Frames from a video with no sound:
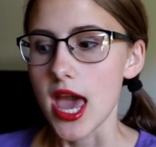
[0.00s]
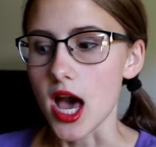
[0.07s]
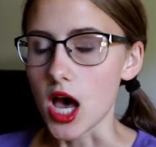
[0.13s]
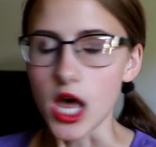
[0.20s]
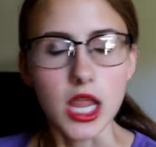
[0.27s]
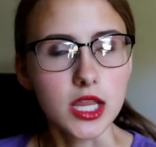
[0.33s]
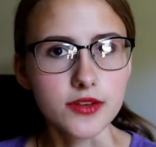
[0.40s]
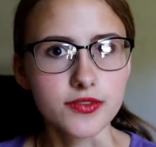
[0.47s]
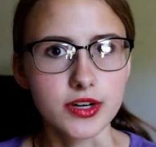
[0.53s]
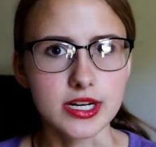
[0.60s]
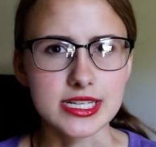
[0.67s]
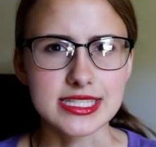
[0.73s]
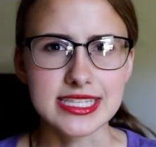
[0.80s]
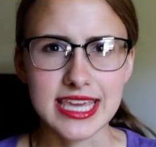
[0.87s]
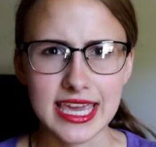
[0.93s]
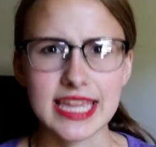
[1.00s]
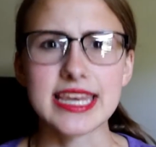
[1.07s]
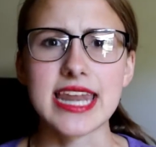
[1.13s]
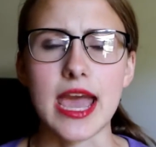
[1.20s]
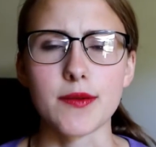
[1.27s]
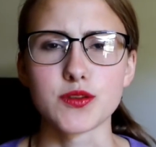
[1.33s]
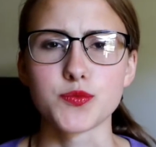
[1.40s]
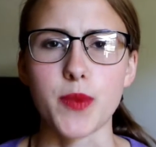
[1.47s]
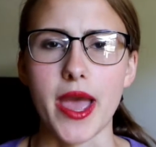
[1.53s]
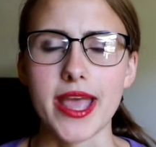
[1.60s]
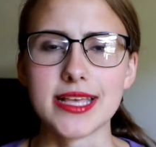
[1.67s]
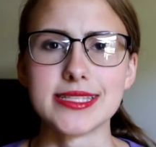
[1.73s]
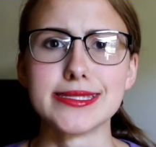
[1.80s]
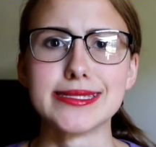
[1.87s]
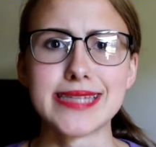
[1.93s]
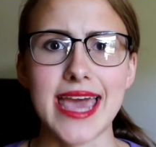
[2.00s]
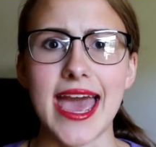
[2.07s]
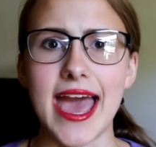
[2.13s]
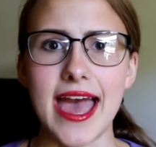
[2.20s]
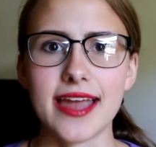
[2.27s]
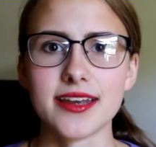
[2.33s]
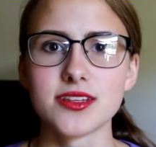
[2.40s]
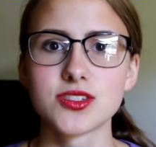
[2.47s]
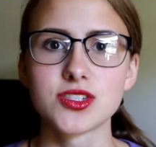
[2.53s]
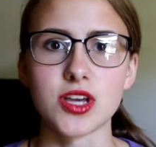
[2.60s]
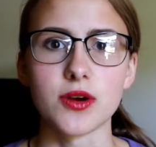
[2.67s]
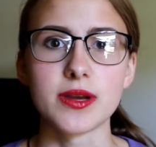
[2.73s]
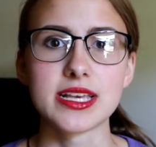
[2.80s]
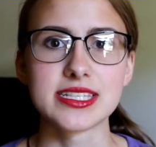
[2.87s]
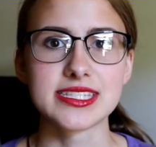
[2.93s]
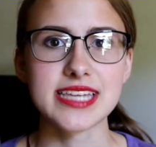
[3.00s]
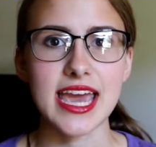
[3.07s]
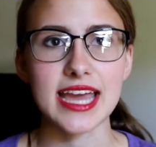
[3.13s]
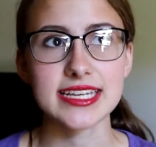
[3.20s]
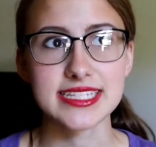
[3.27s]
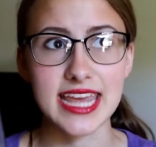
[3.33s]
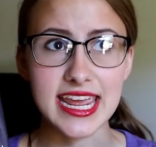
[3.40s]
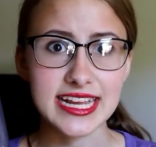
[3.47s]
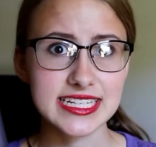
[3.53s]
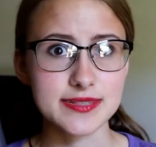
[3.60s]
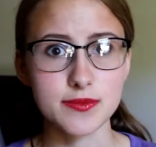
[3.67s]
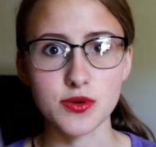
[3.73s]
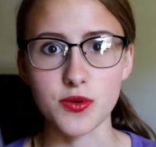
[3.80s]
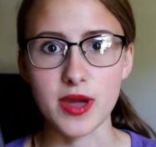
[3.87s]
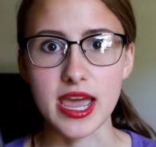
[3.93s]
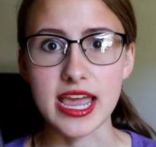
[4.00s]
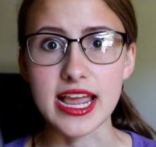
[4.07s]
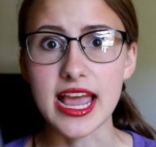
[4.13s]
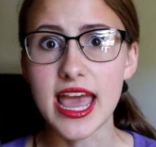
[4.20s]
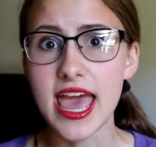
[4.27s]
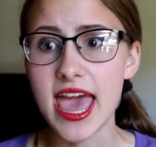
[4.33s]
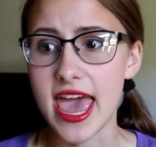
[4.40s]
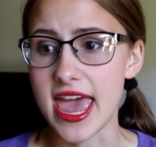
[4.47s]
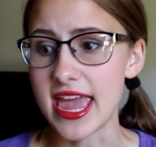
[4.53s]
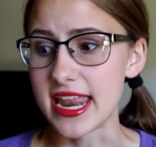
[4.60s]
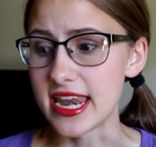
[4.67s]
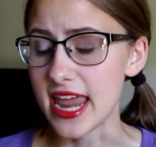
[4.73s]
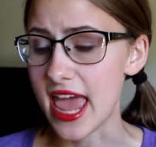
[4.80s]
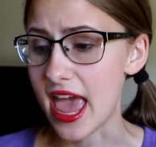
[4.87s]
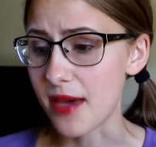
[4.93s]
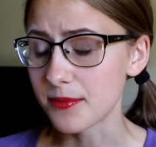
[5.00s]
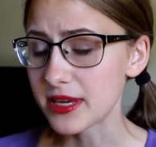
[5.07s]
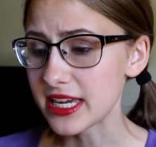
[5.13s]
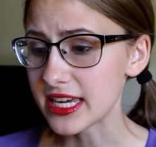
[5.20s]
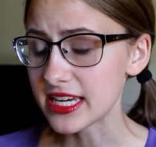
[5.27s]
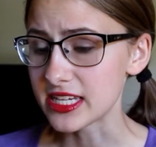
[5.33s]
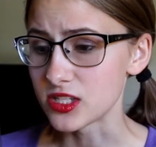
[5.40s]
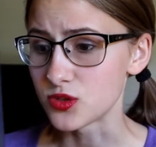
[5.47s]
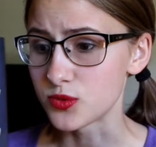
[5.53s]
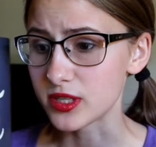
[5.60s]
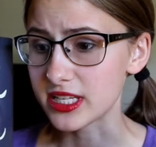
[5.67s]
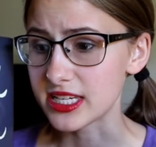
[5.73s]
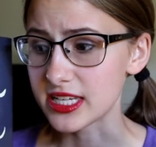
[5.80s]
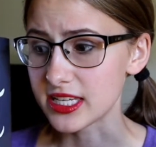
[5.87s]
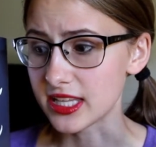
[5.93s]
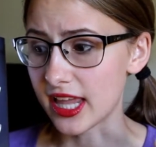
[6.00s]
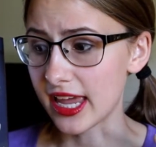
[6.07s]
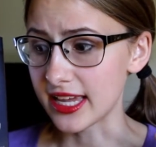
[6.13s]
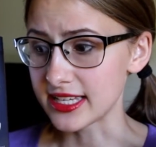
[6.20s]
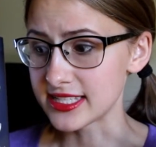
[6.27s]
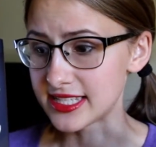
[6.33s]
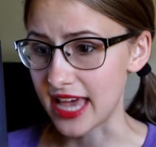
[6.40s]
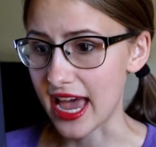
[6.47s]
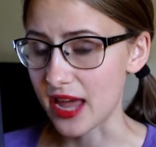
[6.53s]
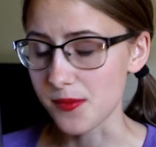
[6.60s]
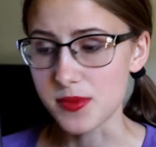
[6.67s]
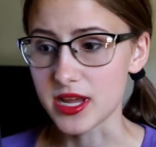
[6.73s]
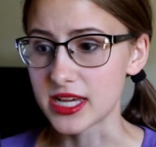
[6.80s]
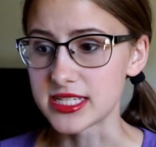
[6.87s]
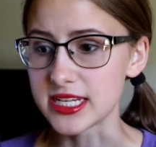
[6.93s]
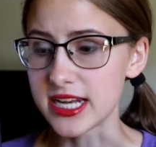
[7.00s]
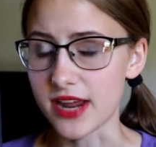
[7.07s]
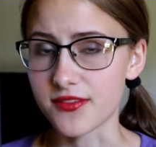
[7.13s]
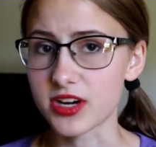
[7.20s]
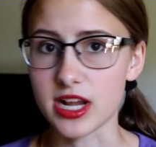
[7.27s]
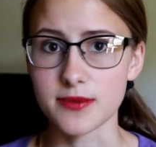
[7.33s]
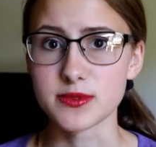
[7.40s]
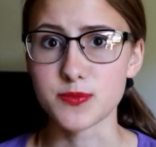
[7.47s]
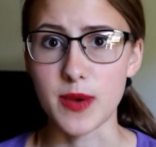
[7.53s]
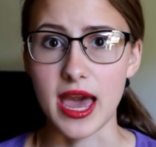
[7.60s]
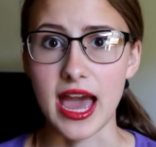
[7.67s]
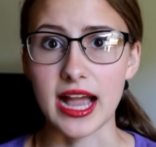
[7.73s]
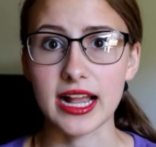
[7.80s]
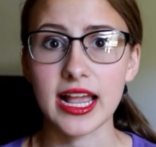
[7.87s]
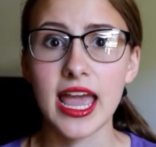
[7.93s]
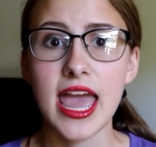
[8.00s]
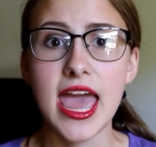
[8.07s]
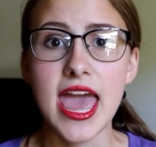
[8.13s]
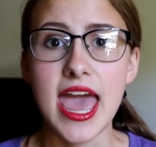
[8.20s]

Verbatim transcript: Oliver is kidnapped by his dad. So his dad takes him away and Emmy is really like sad because he never comes back.